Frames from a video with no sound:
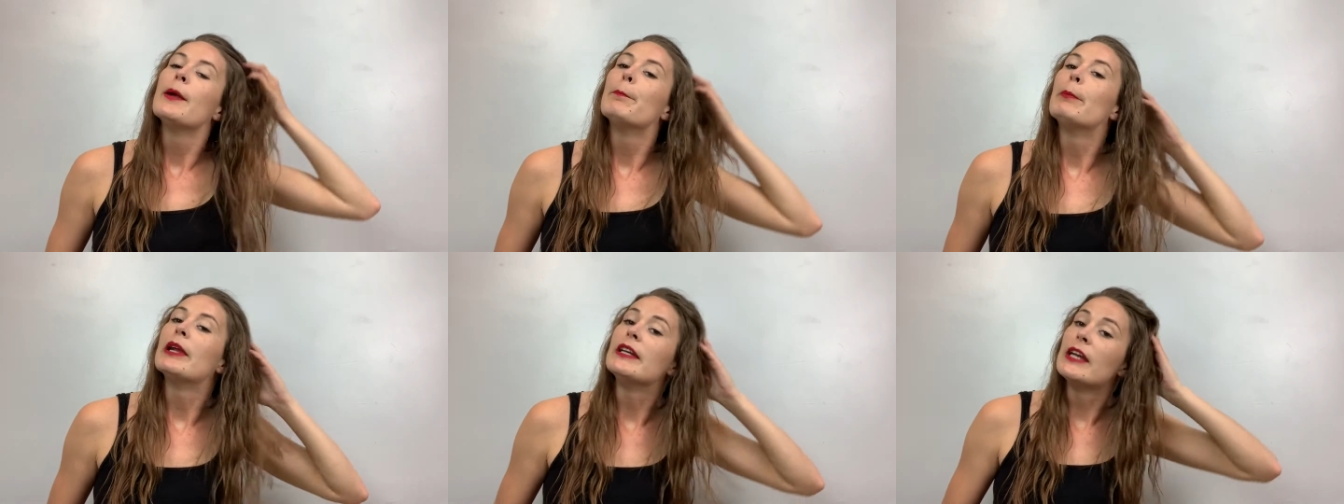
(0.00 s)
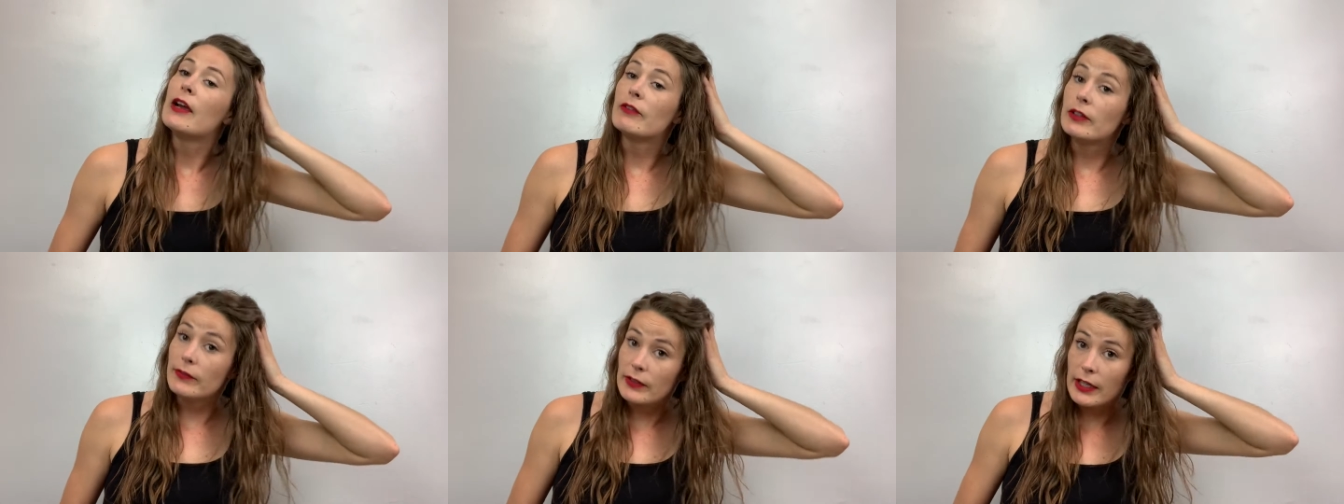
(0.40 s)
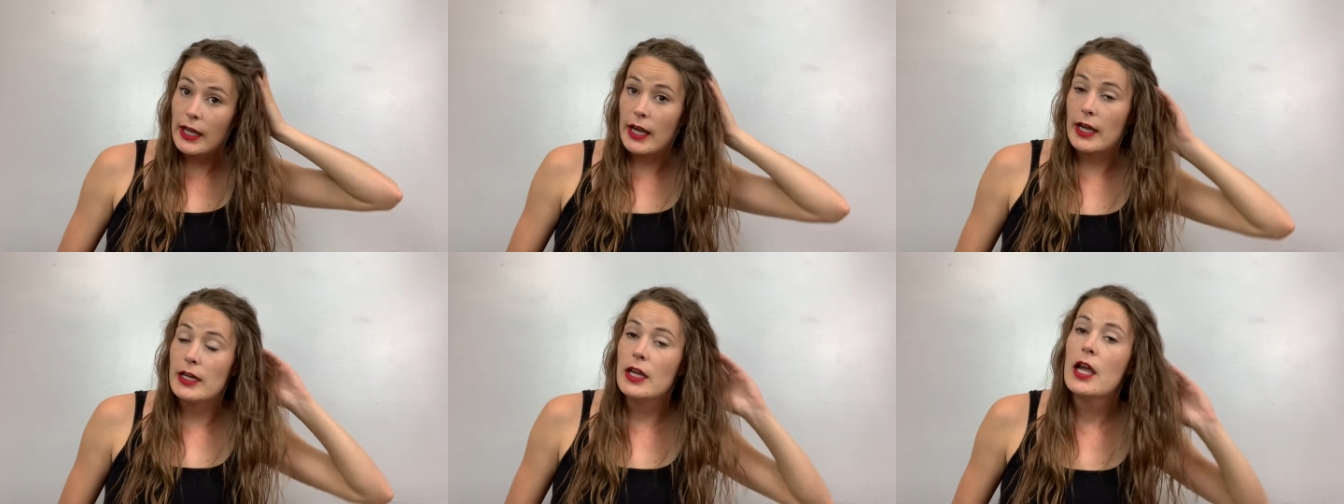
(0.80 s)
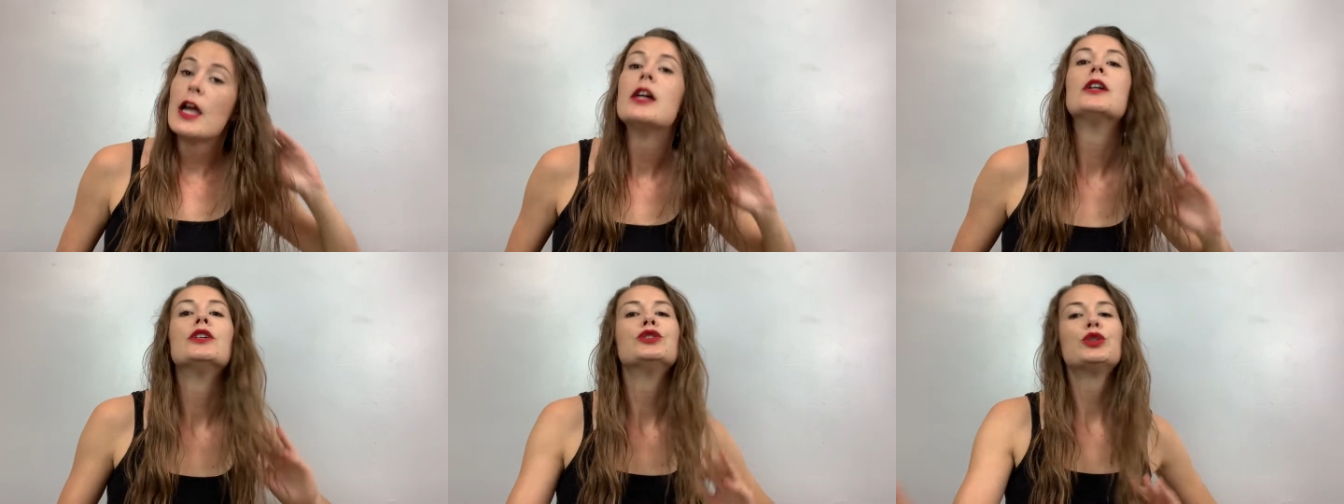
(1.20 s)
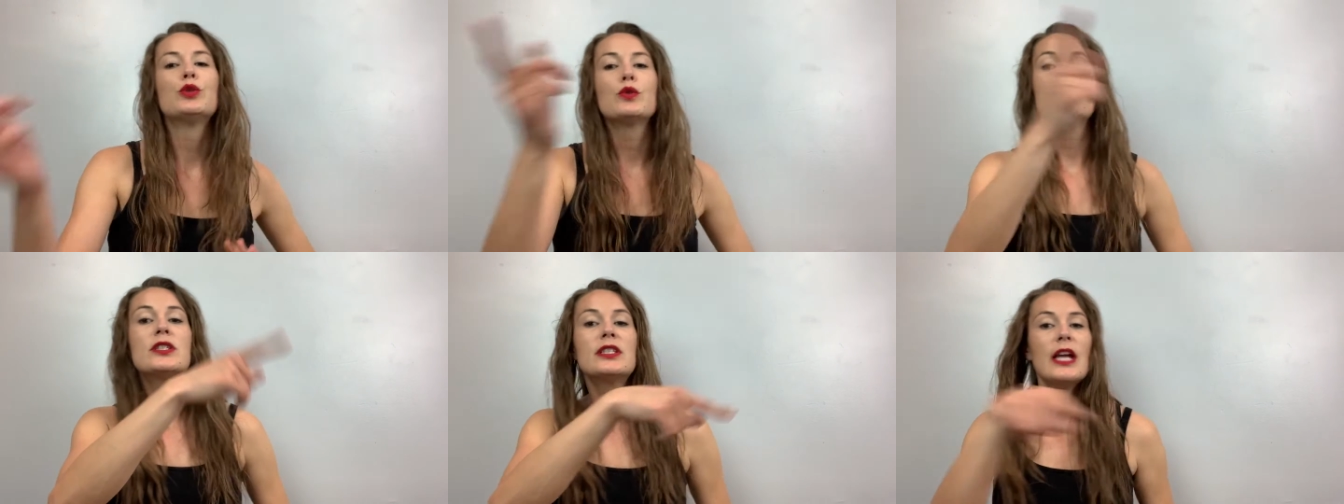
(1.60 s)
But never forget
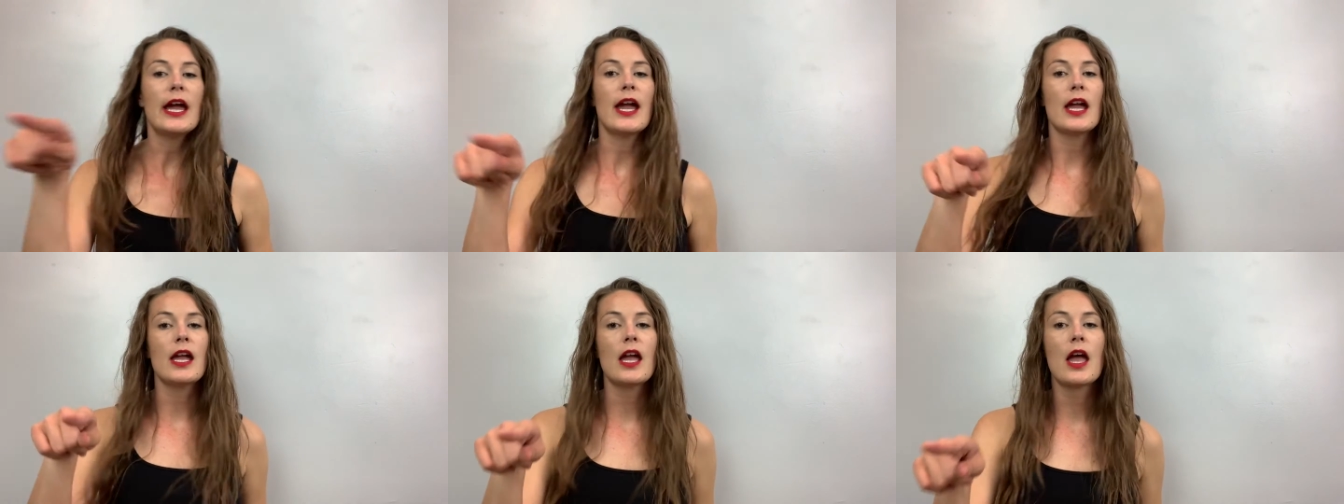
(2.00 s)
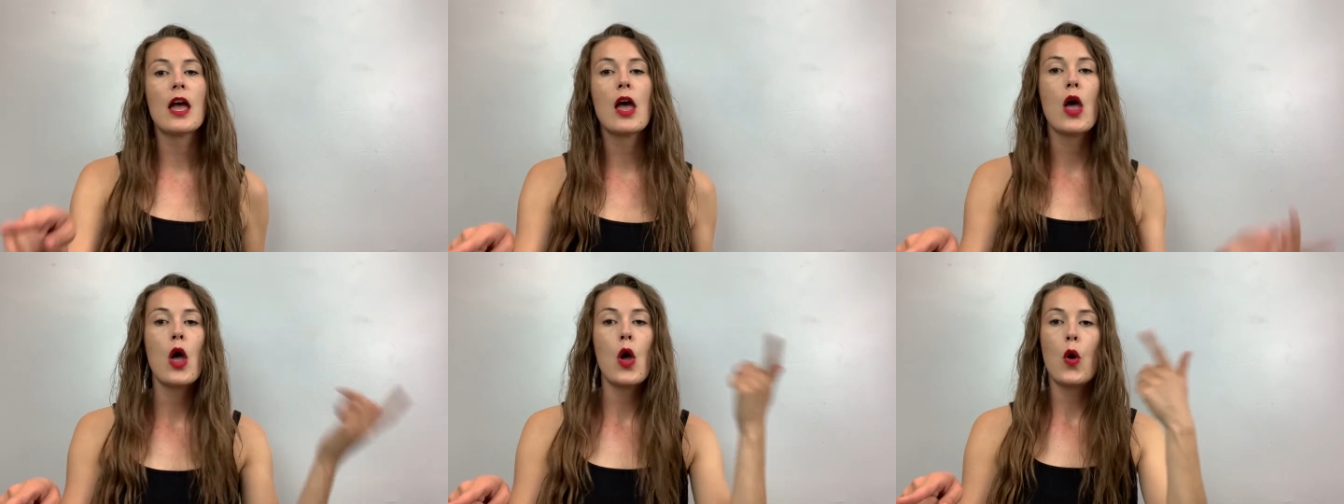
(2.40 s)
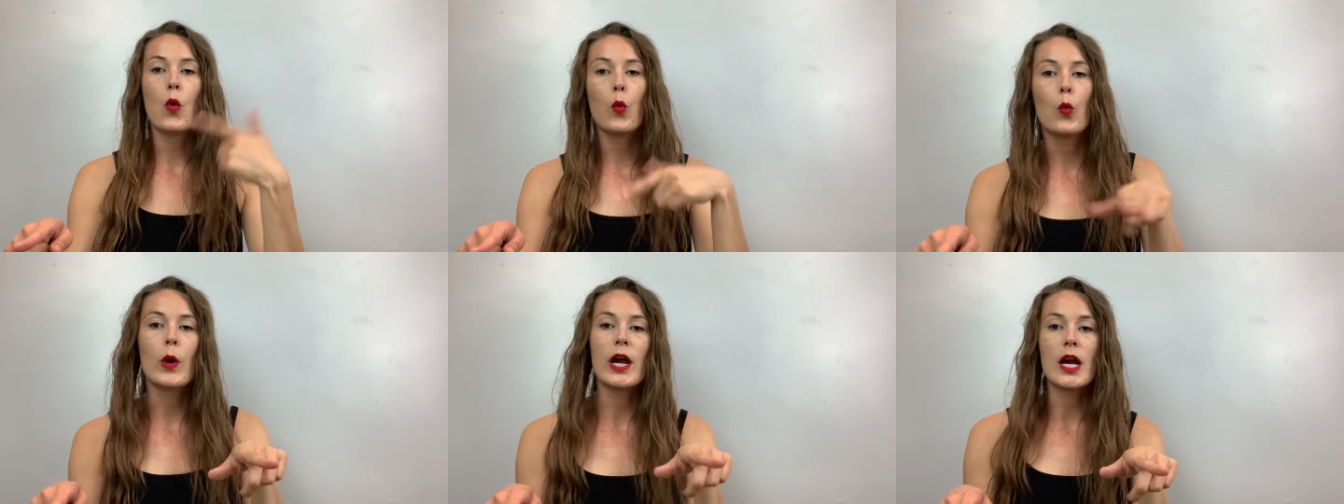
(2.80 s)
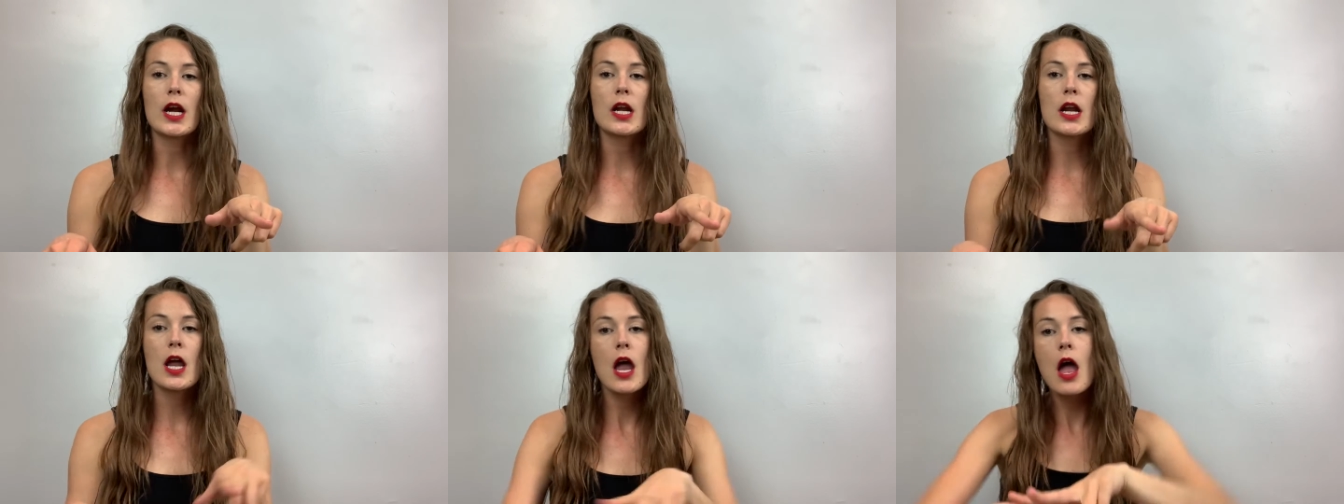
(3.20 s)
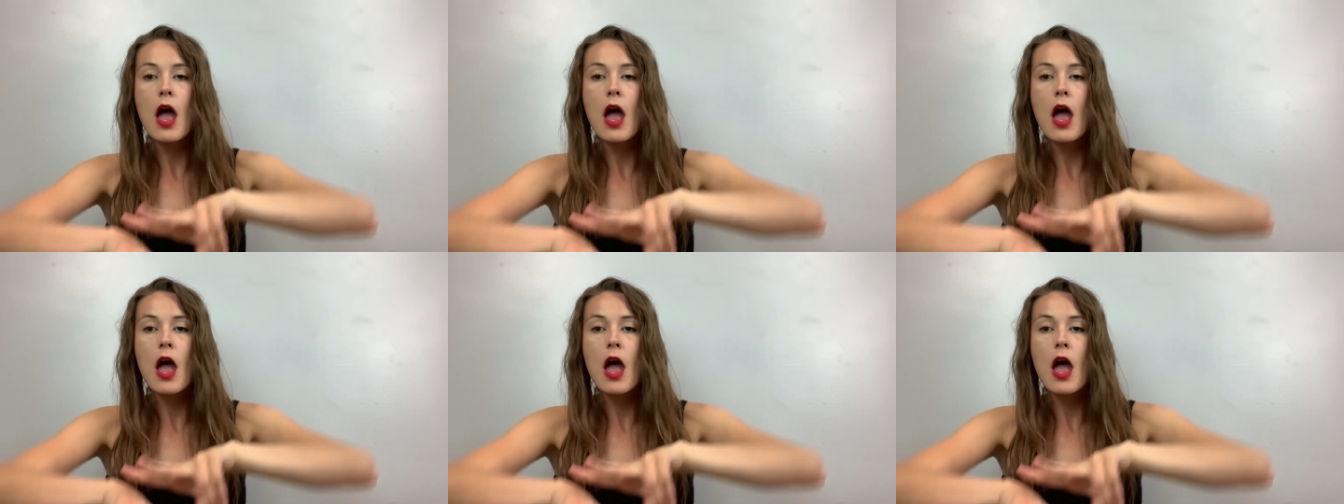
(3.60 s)
to stay weird.